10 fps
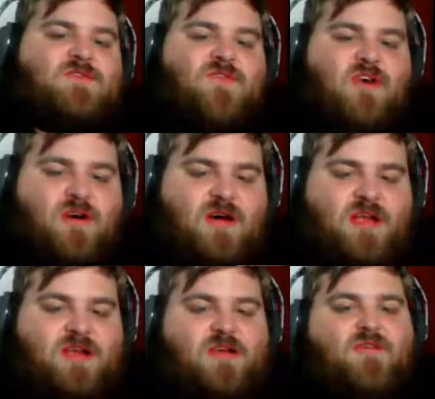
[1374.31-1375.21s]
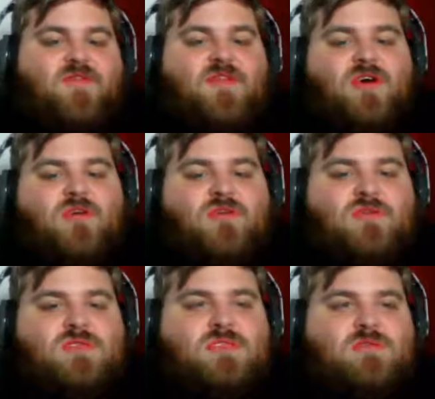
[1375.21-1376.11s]
fond of
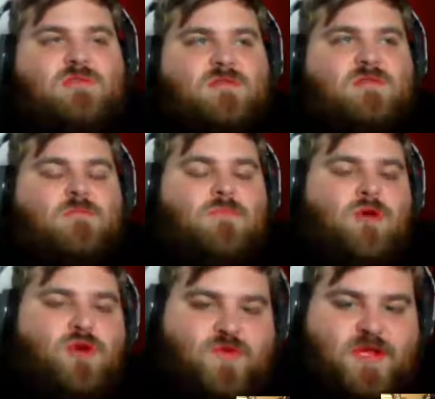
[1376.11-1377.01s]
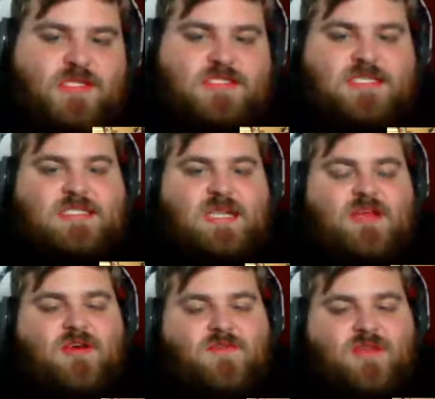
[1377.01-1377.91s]
those movies
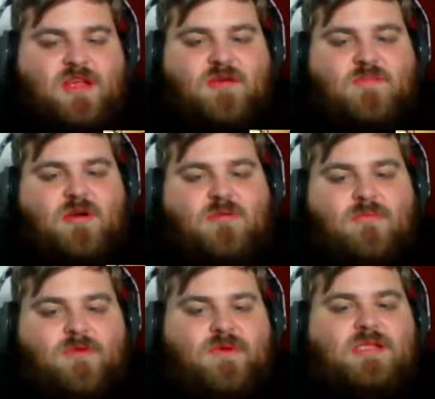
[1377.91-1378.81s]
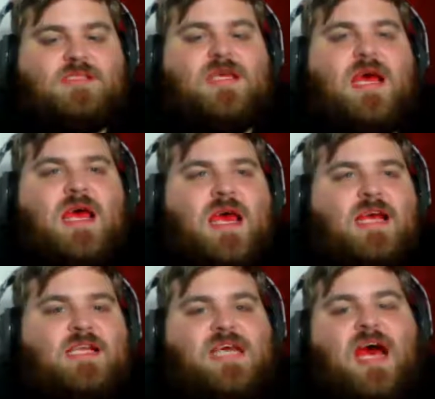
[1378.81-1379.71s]
of the Tim Burton movies
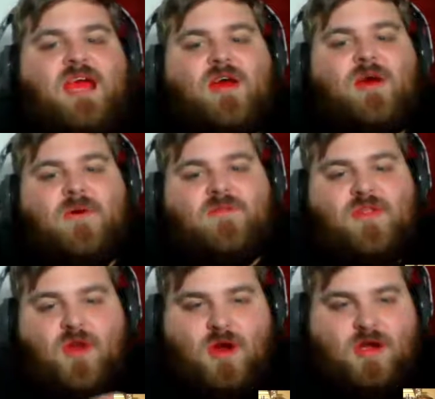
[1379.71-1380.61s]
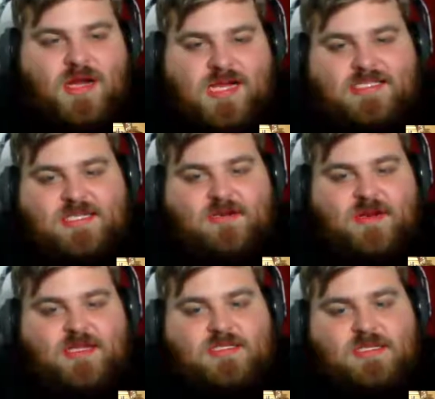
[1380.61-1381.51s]
as I am of the Dark Knight
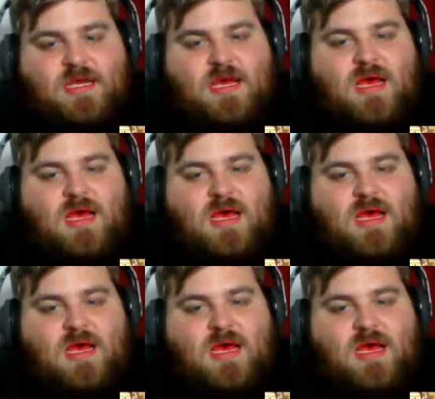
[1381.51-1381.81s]
series.